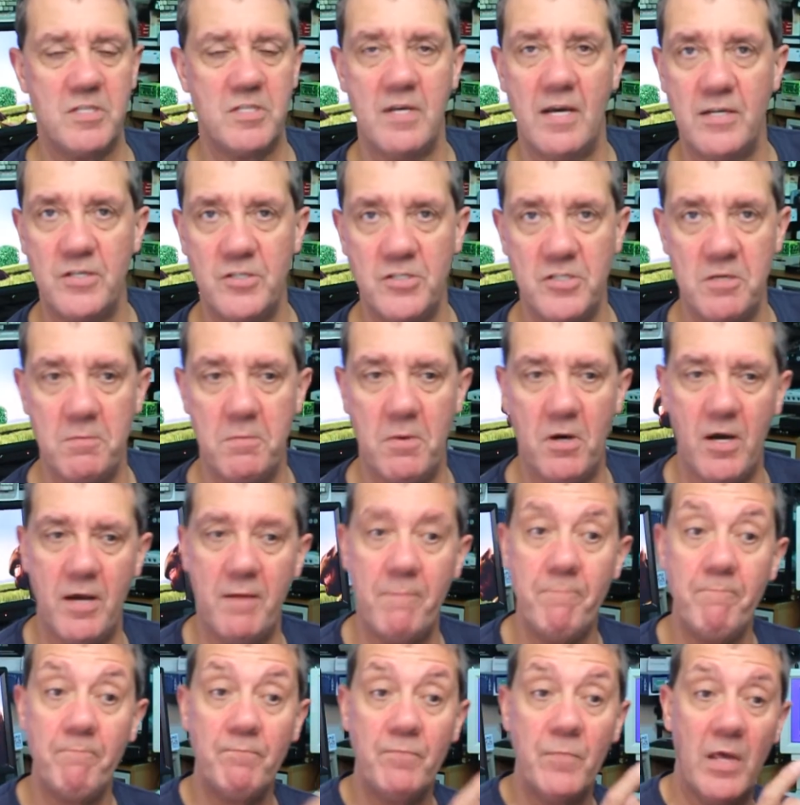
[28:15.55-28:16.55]
the HDMI.
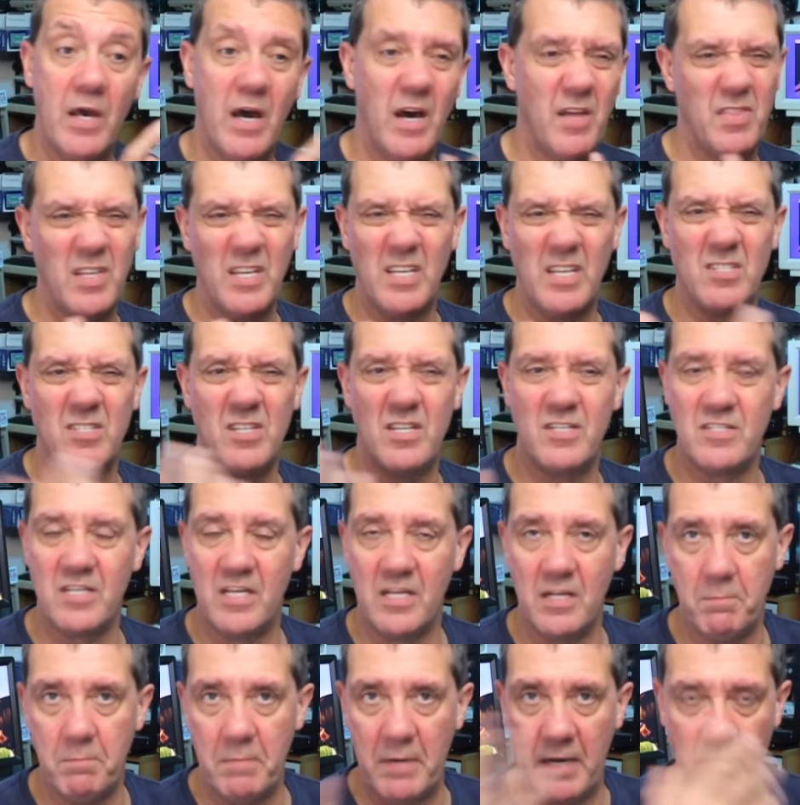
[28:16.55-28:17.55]
I think it says it
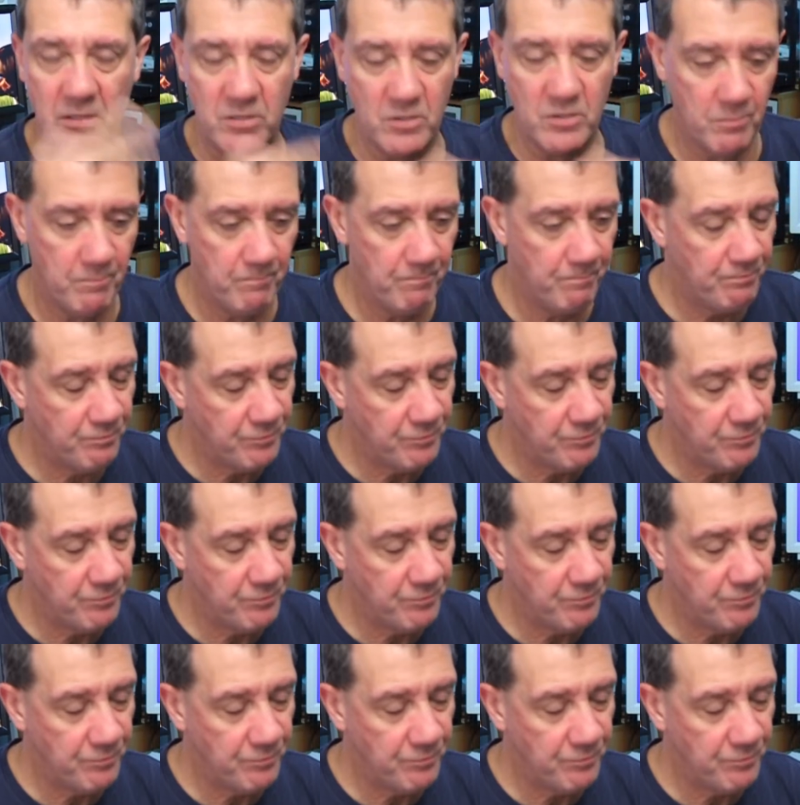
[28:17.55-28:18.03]
in the manual.